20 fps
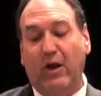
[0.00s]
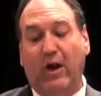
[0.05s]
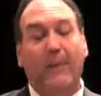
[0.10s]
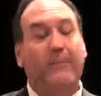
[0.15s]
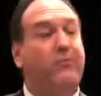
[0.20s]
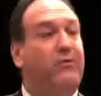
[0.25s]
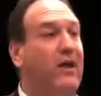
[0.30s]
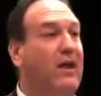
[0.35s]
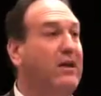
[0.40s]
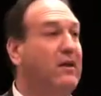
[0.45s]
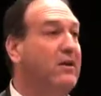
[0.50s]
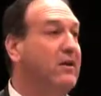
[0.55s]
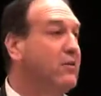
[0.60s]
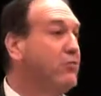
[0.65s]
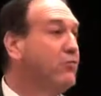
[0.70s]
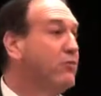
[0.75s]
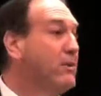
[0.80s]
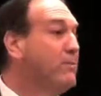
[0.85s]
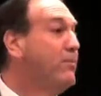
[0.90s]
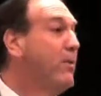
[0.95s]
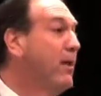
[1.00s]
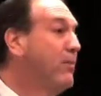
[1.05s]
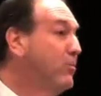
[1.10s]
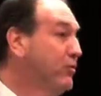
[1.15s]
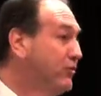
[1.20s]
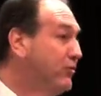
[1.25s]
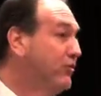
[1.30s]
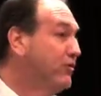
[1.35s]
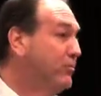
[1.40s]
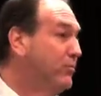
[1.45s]
updated and
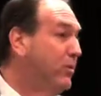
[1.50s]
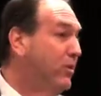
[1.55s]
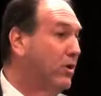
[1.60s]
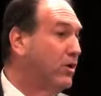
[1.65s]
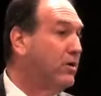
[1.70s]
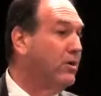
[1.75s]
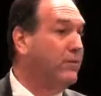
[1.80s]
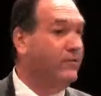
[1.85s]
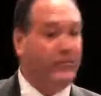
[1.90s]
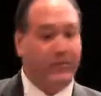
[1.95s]
republished his book,